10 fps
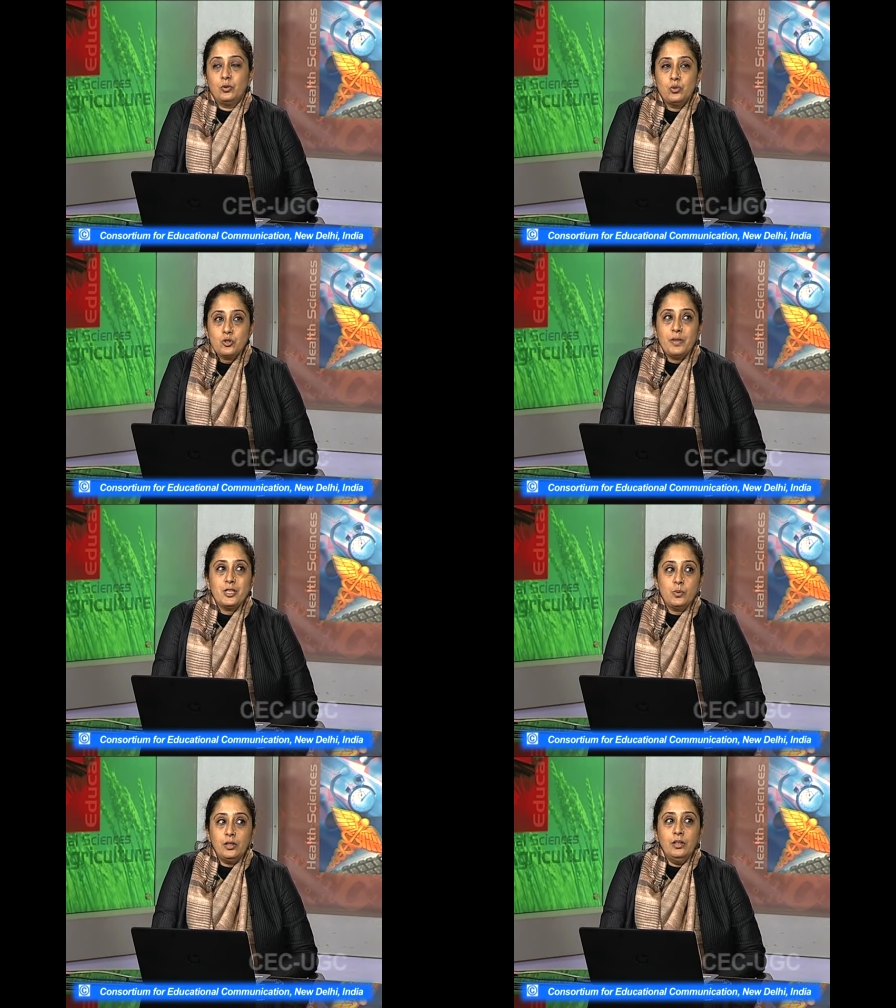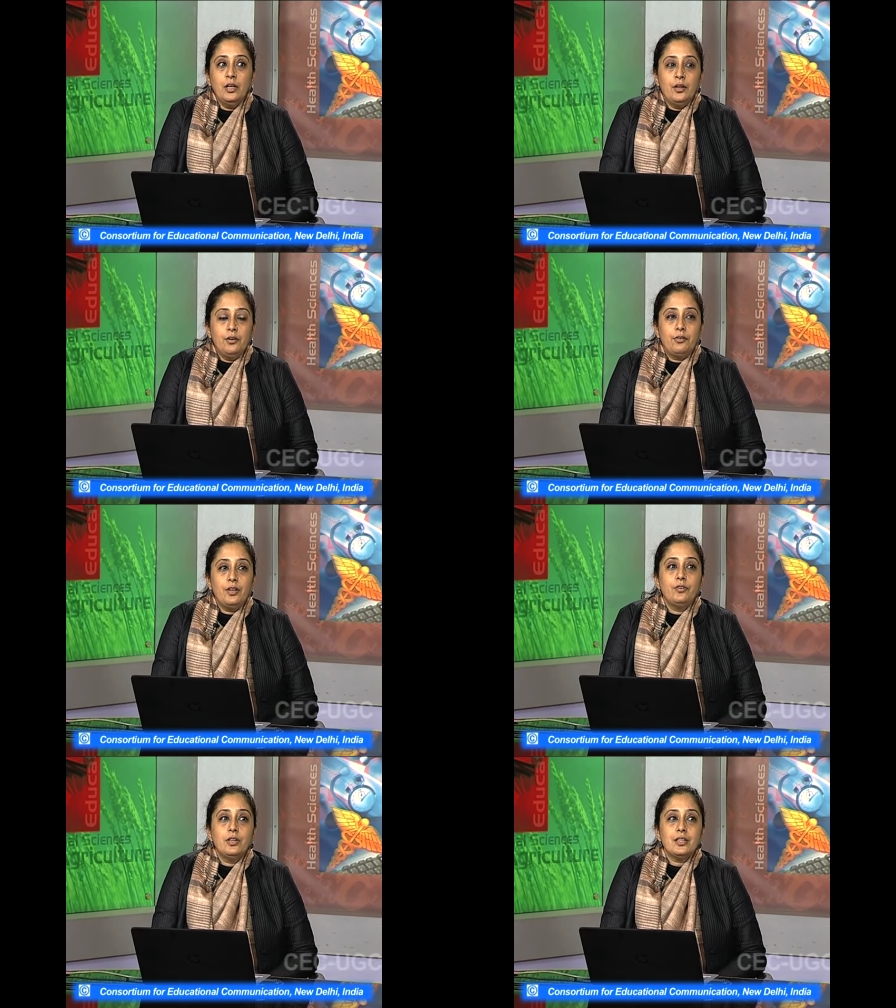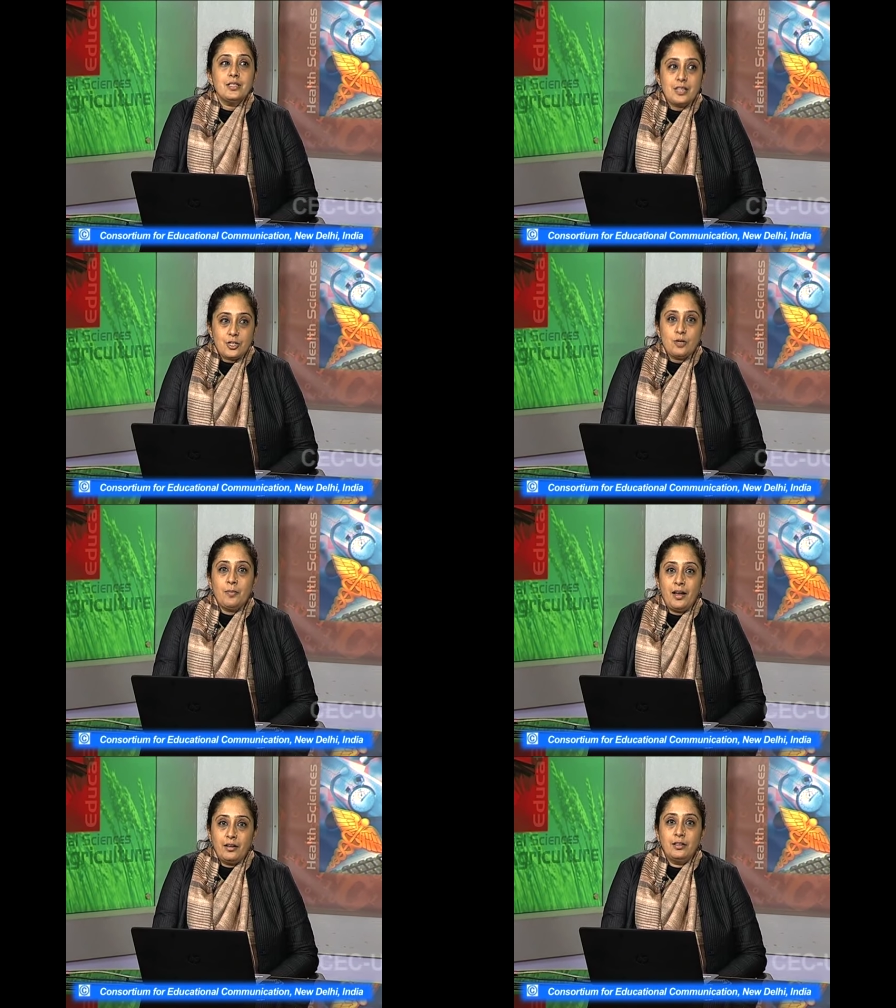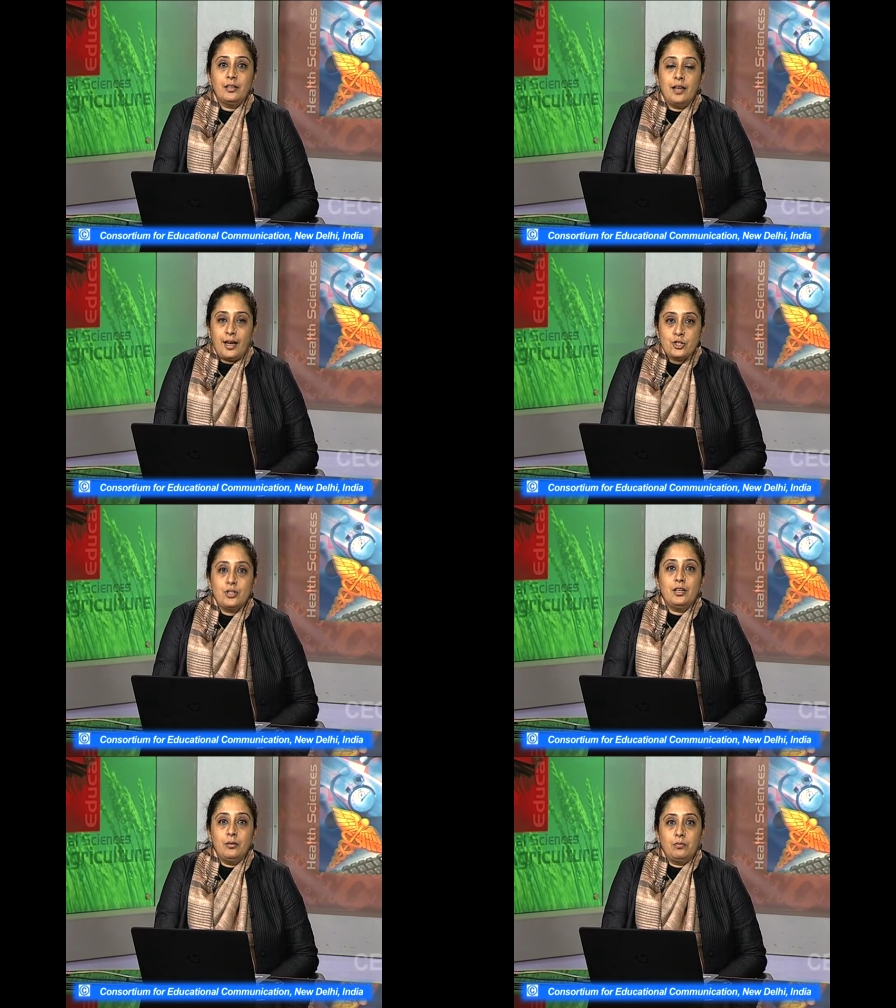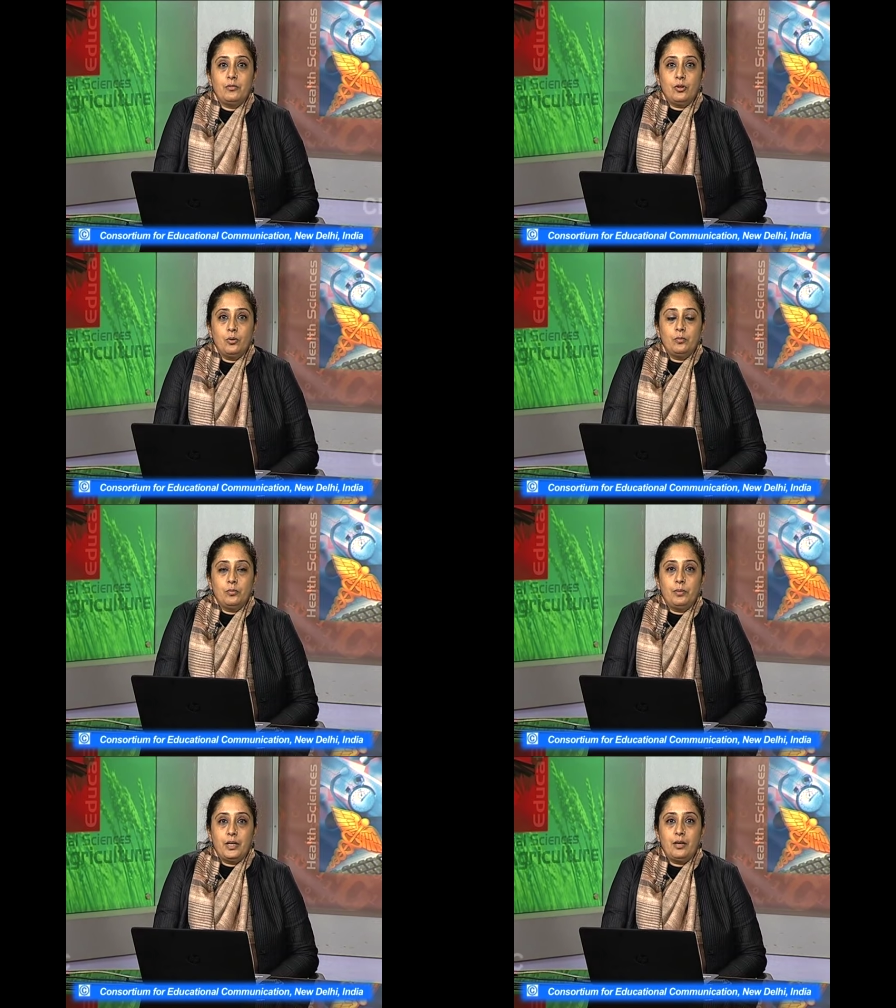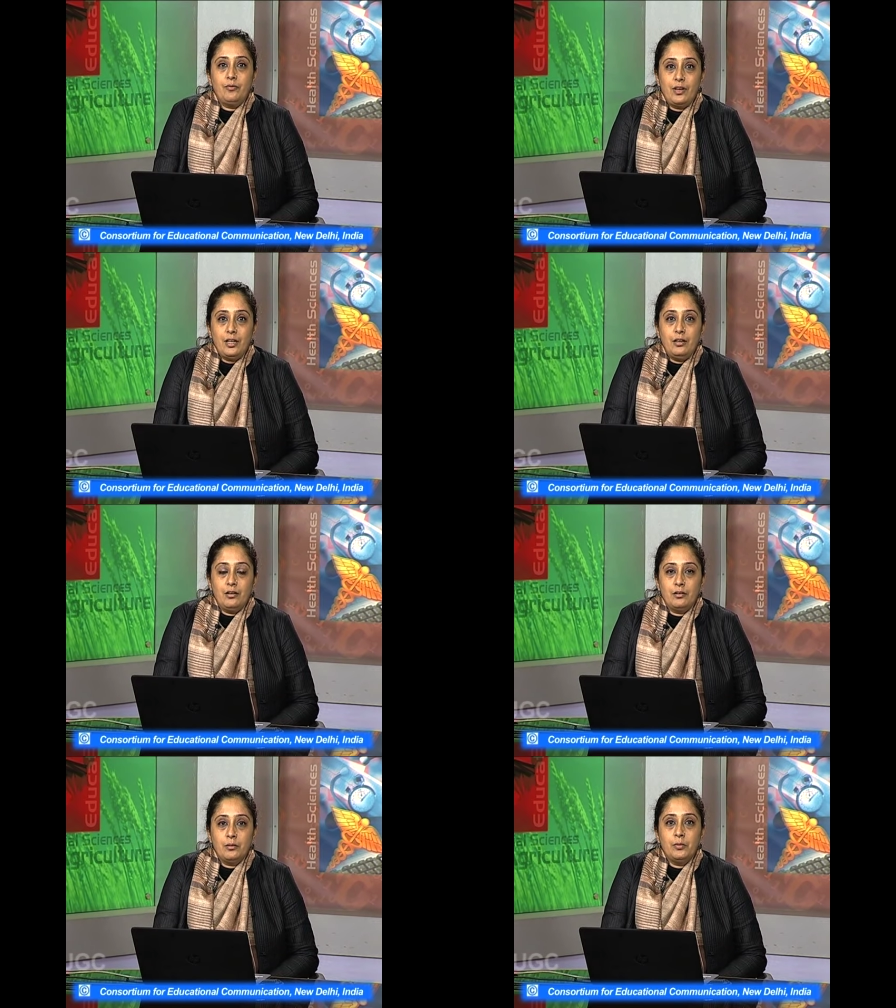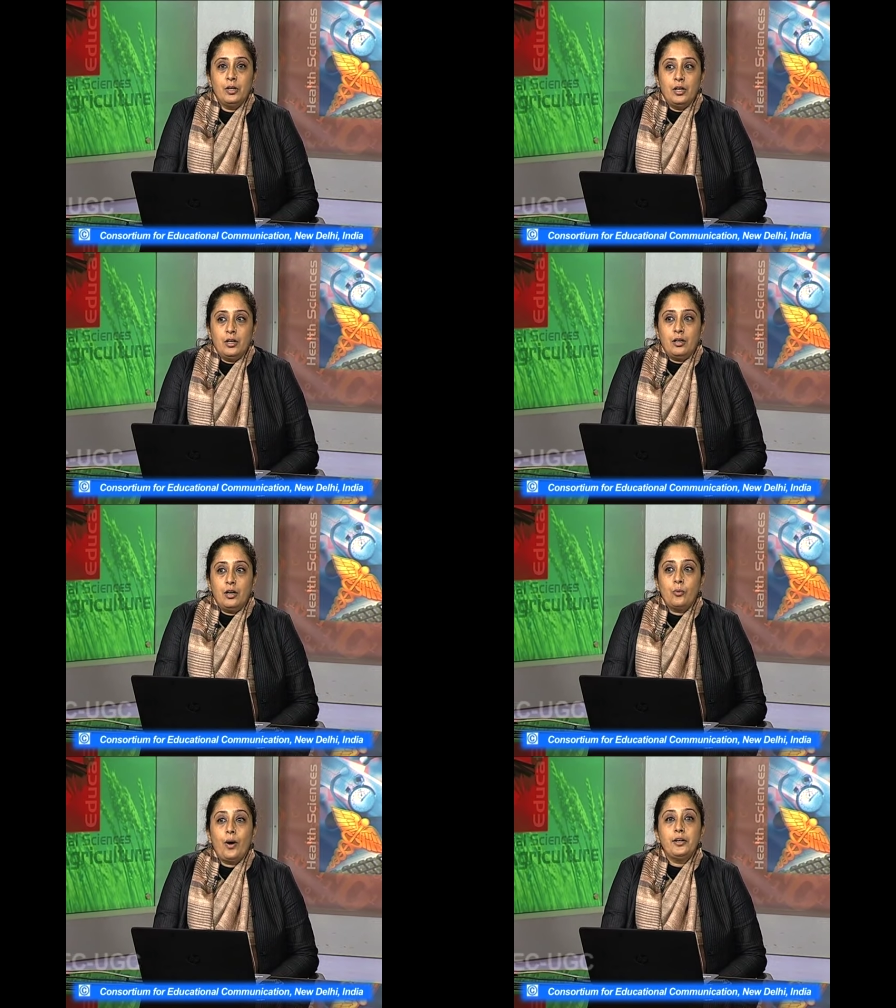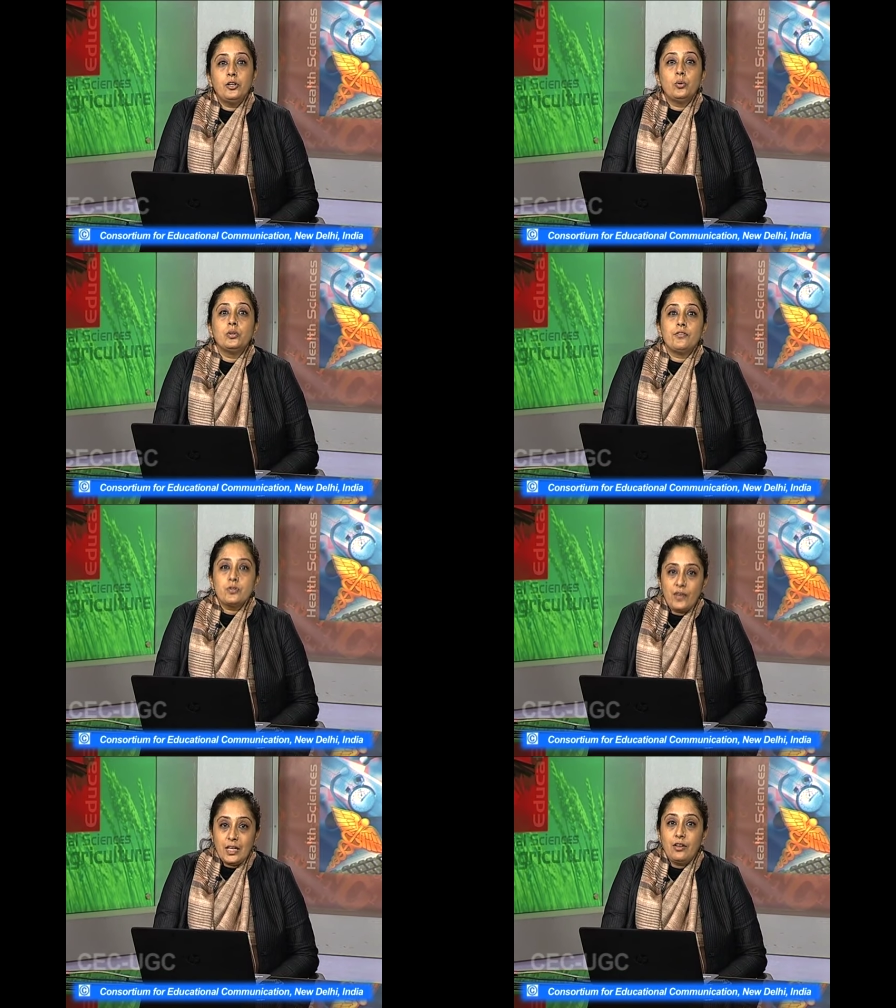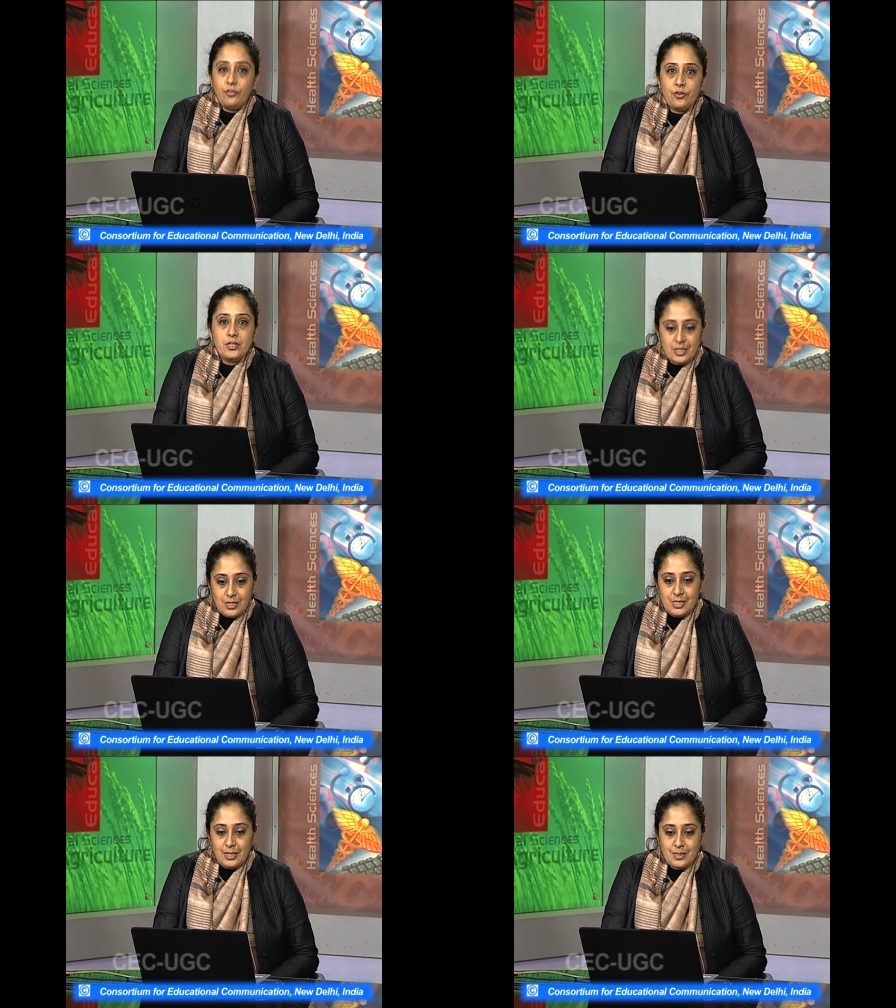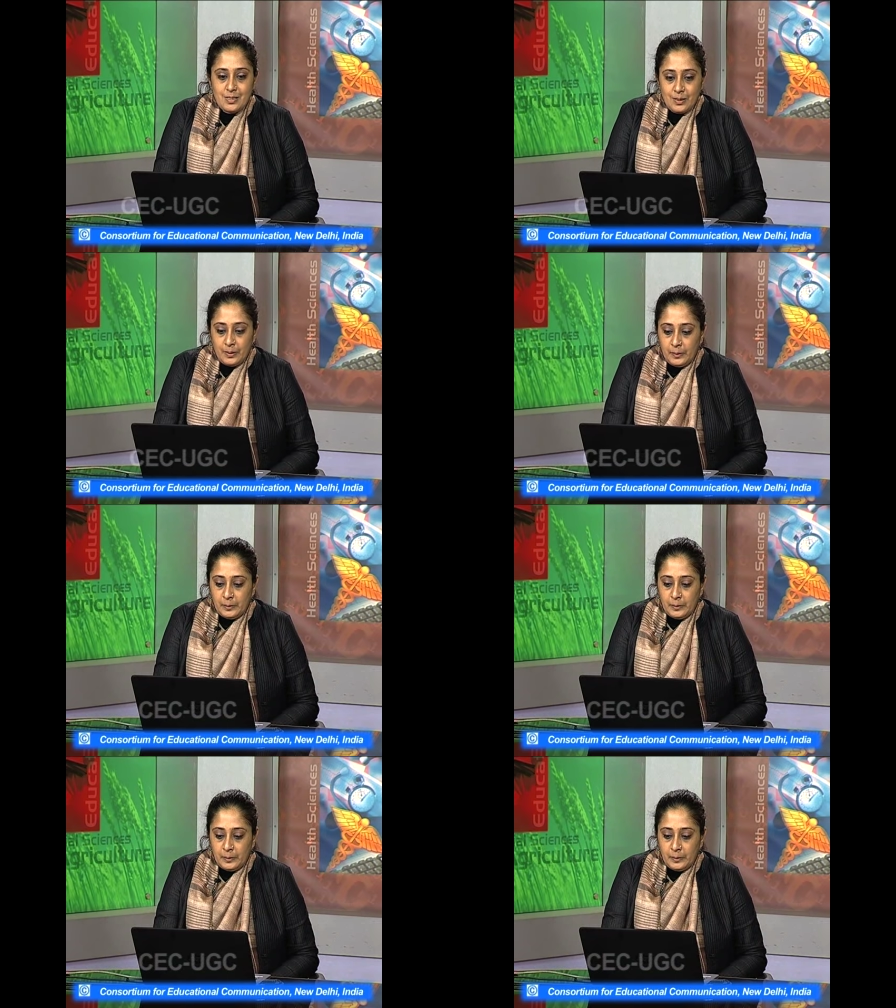those plays were reworked in such a manner that they actually, you know, became very, um, uh, acquired a tone that was very different in a sense.